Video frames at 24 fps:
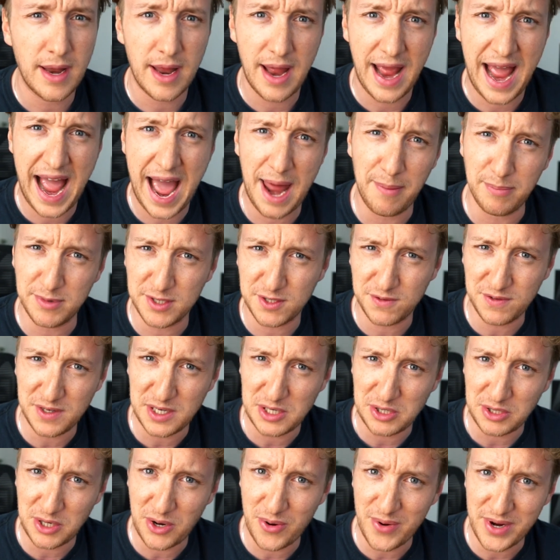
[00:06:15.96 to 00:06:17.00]

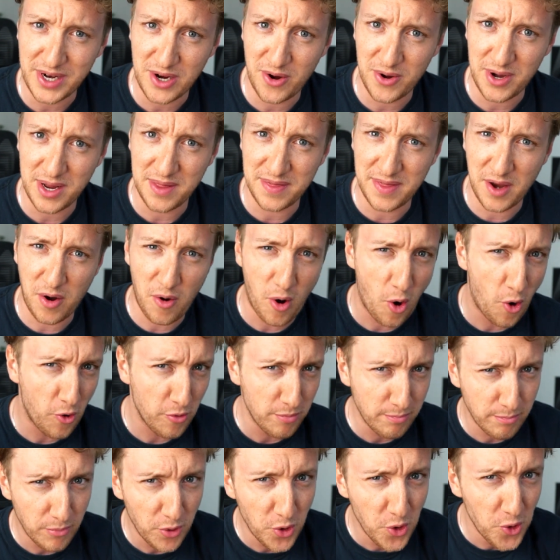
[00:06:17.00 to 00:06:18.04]
atmosphere going on and their
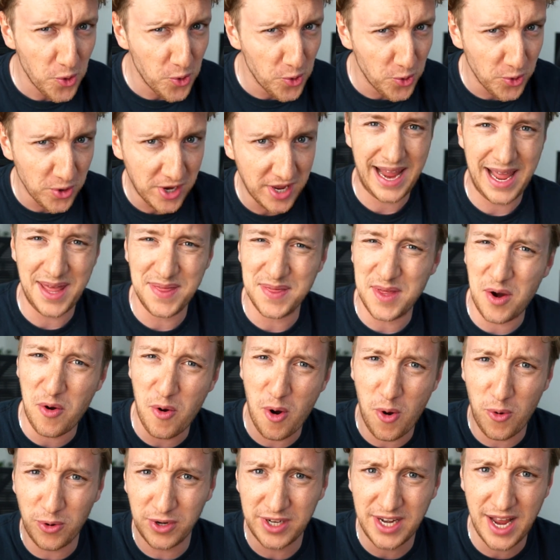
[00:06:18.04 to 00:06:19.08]
own mood and their
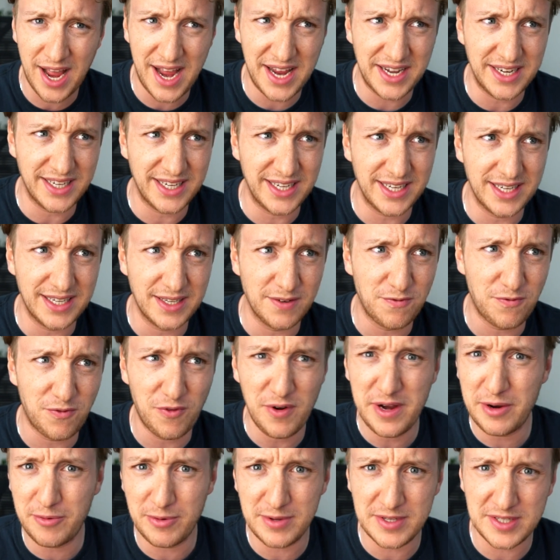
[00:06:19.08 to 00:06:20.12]
own kind of
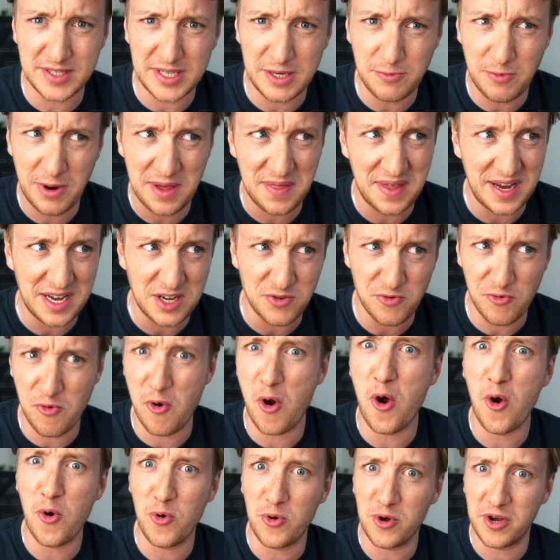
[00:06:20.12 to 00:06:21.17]
frequency where they
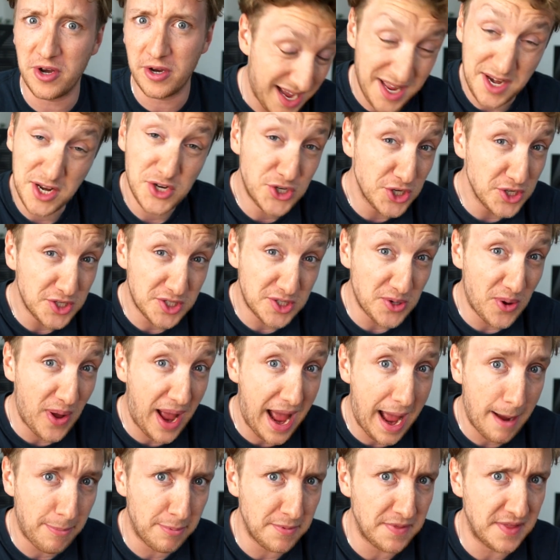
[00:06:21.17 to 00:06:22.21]
drone. And it just so
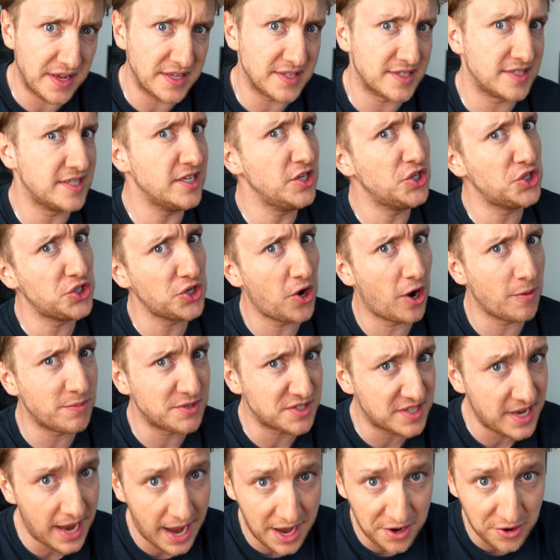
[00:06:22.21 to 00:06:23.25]
happened that C sharp
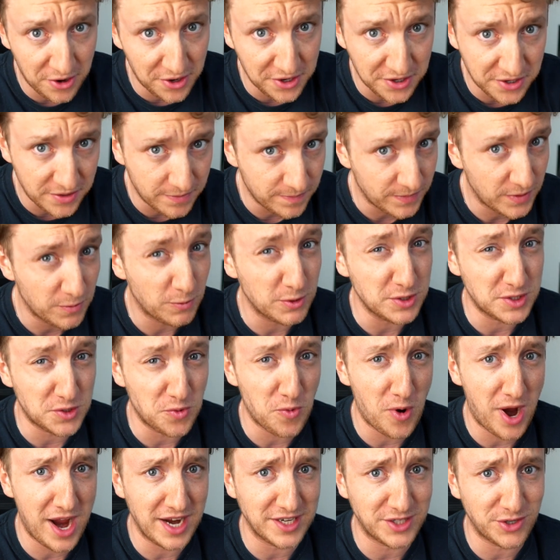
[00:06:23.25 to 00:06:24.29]
standard was the
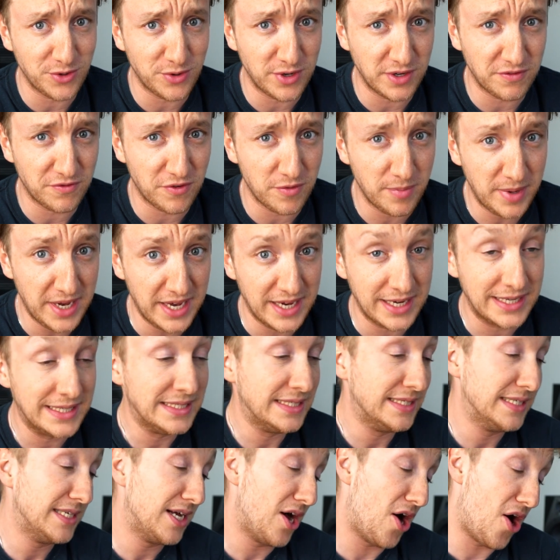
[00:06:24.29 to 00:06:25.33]
right tuning for me.
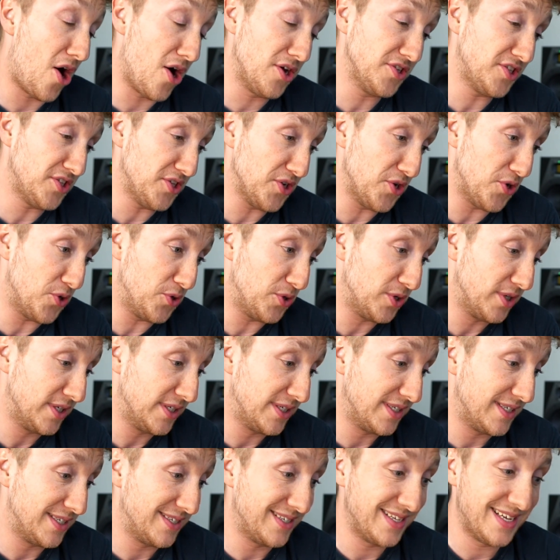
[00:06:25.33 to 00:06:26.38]
Also,
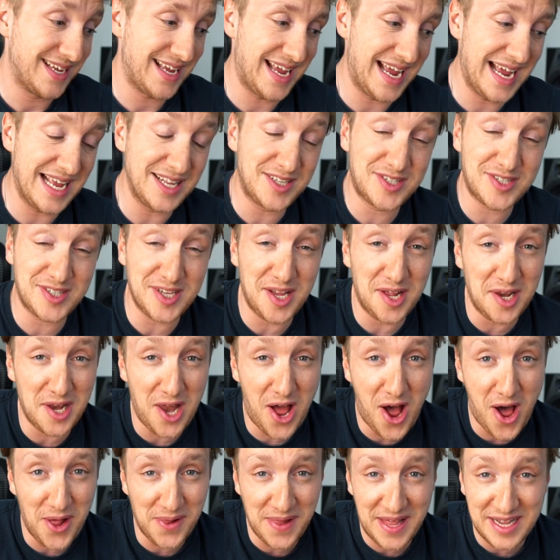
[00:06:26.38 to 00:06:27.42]
it's a
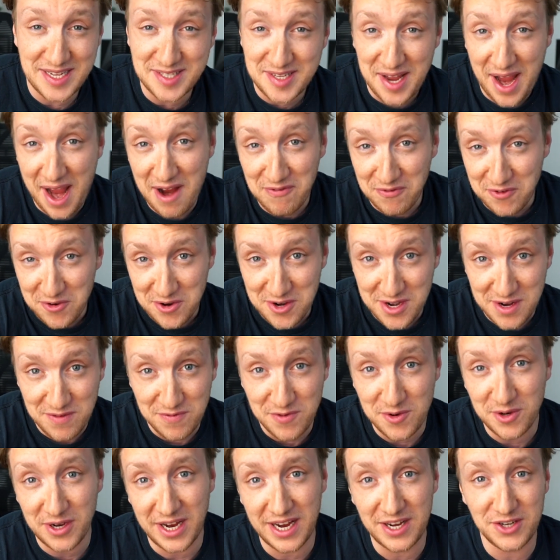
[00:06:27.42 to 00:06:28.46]
lot less effort if
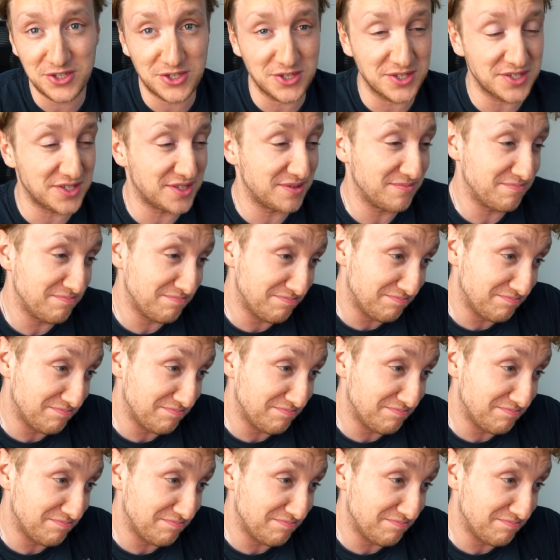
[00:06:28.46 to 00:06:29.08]
you can just